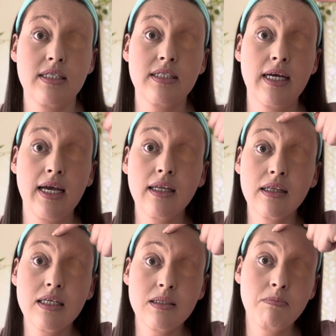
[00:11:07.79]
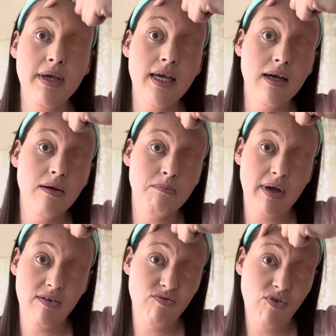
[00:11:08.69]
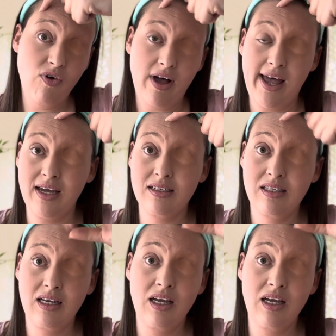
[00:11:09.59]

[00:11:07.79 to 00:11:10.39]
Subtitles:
to take this bit of my forehead,